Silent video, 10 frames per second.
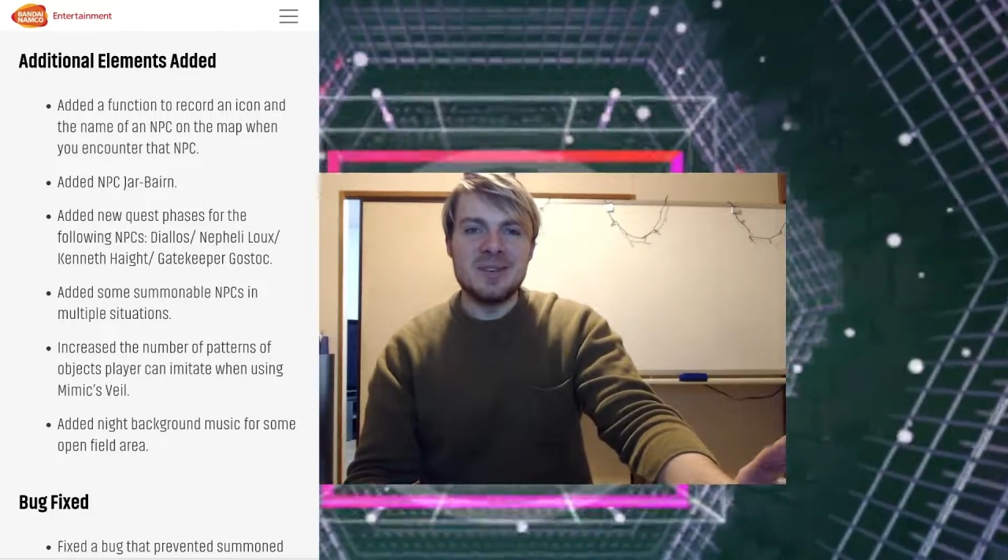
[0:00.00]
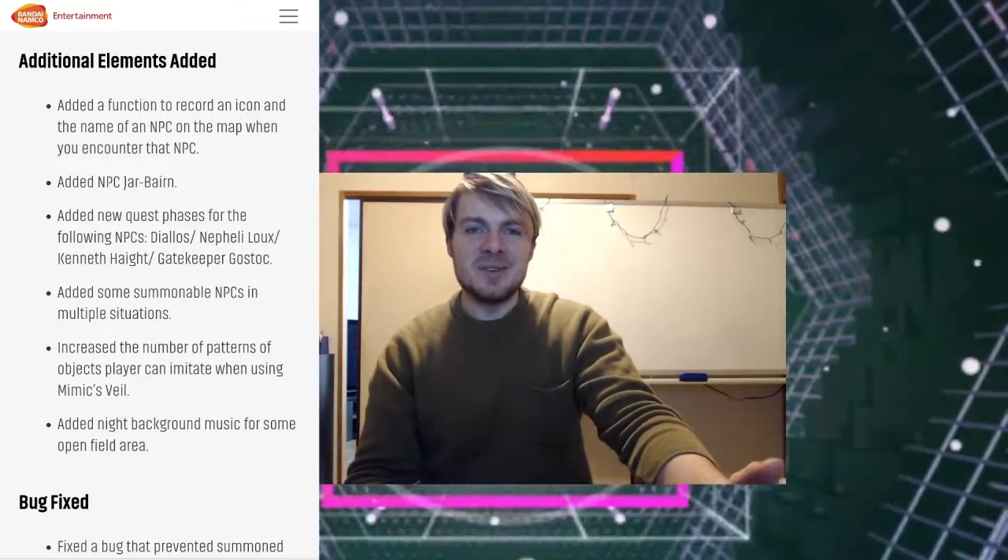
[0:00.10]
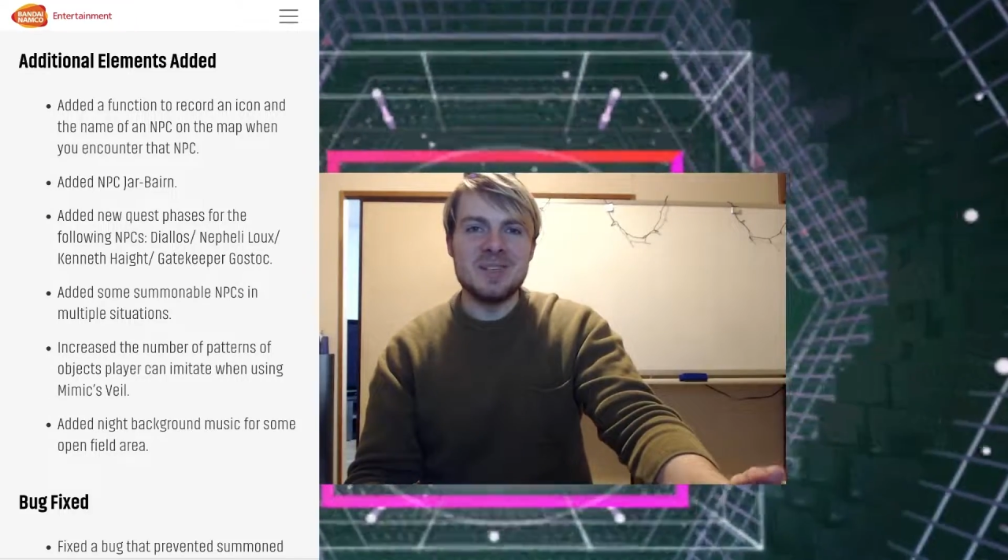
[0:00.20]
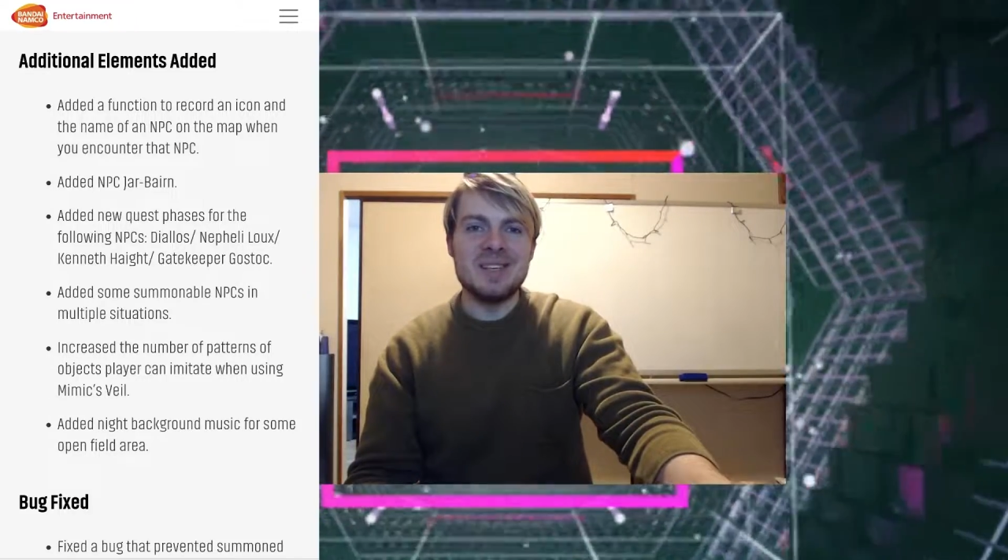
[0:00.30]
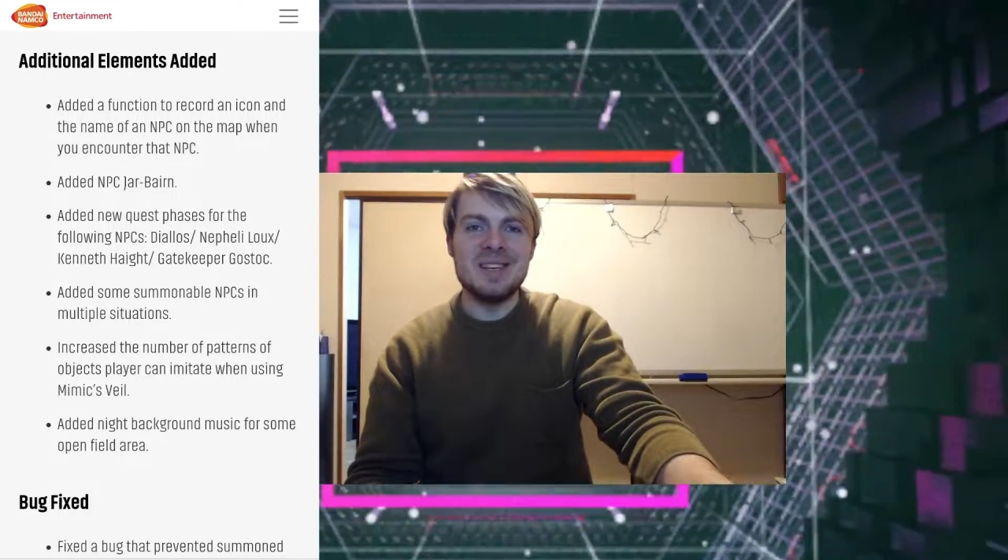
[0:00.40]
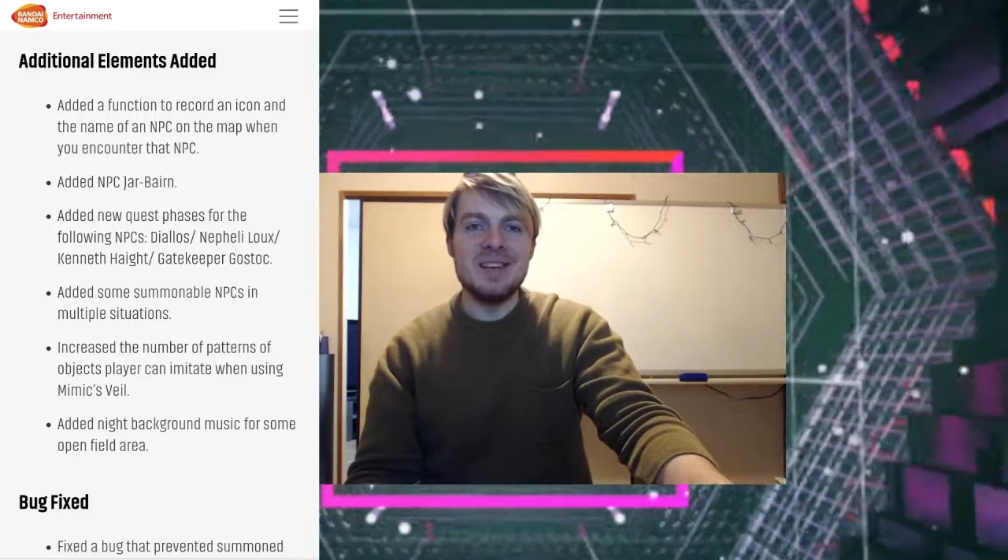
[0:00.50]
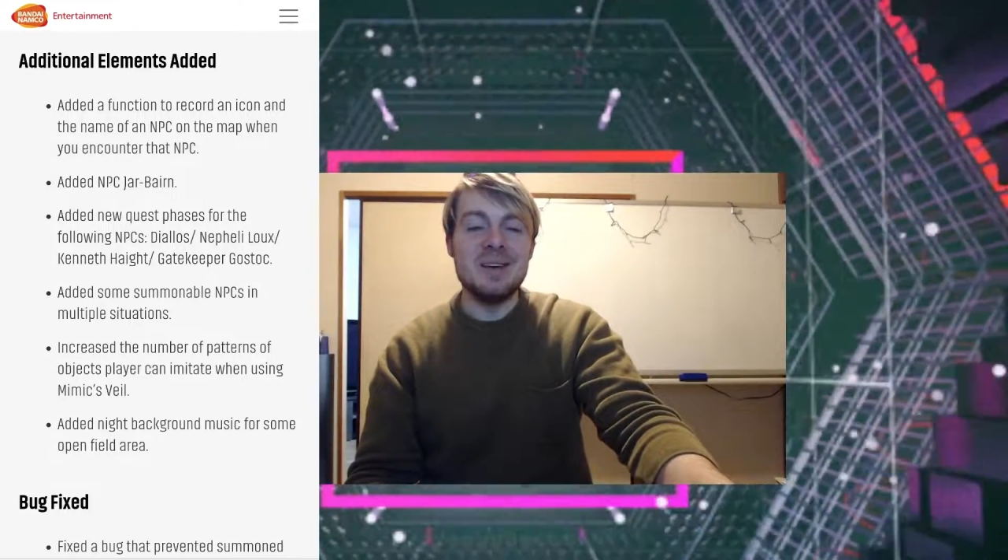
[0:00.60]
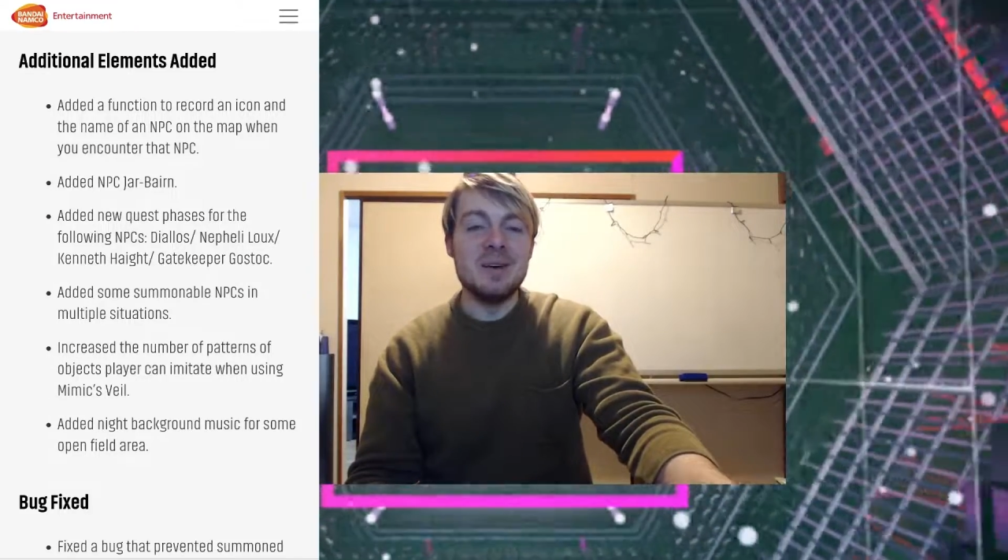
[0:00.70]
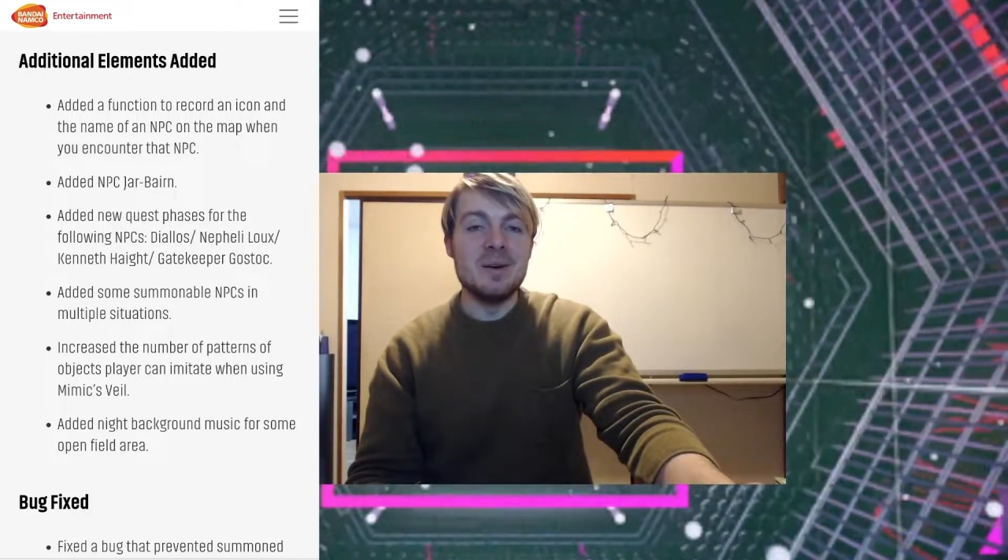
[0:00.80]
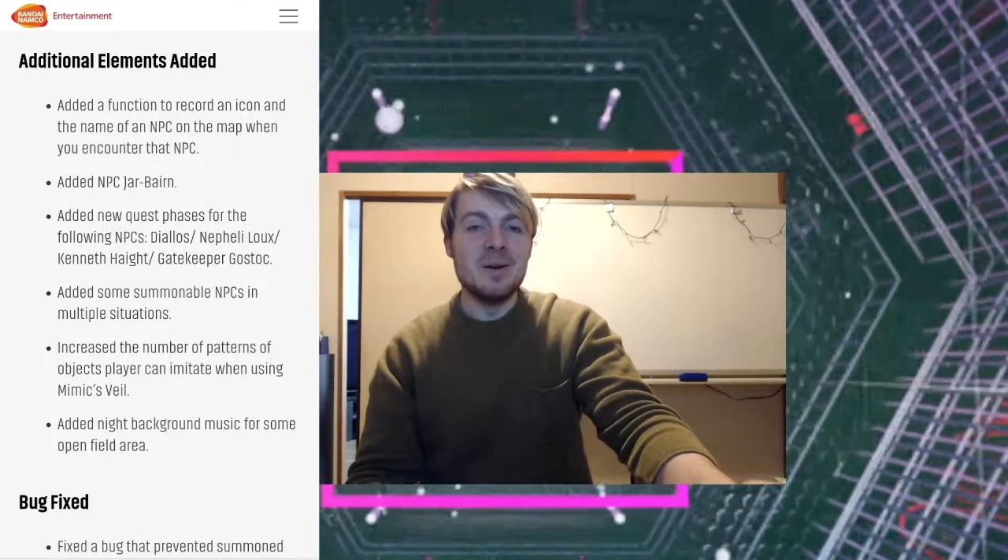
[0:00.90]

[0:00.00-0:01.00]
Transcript: to see